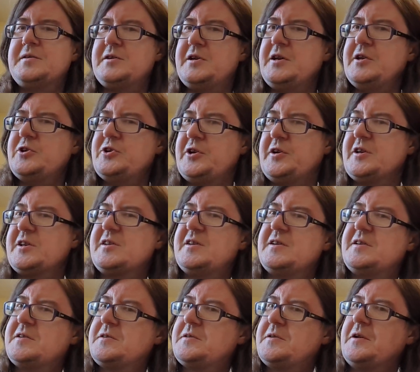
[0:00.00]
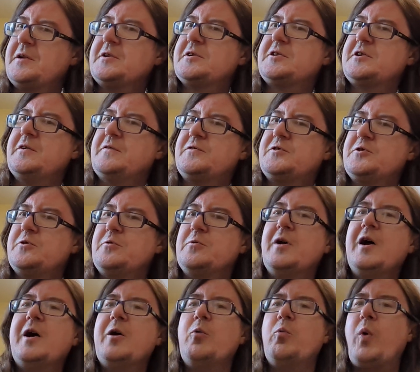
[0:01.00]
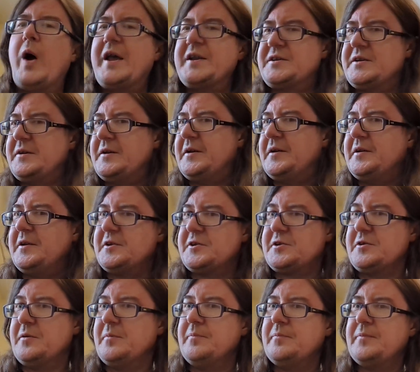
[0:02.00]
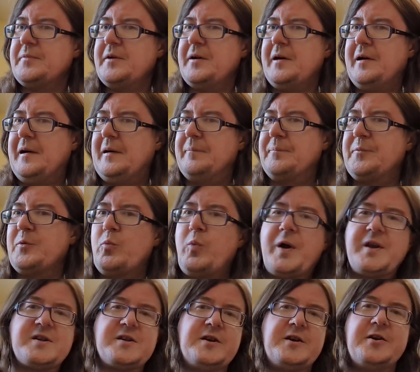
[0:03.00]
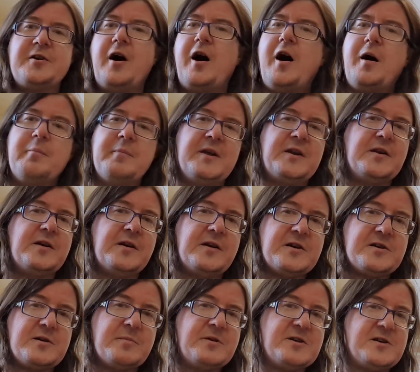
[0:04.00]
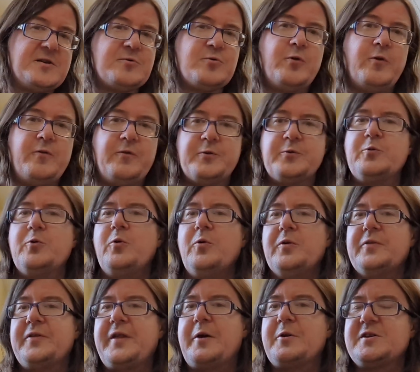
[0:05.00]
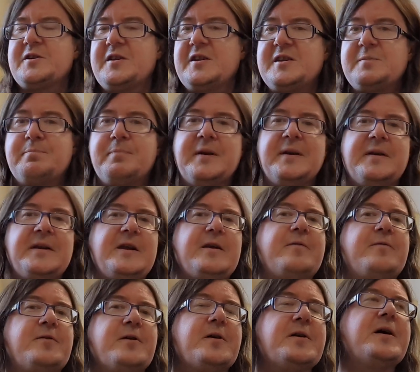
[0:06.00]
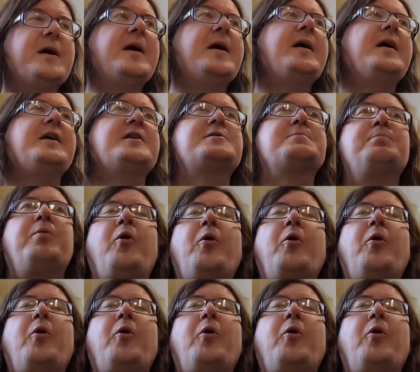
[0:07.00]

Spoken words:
teaching that's distinctive to Wesleyanism, Wesleyan Arminianism, as it's often called. There's this belief that it's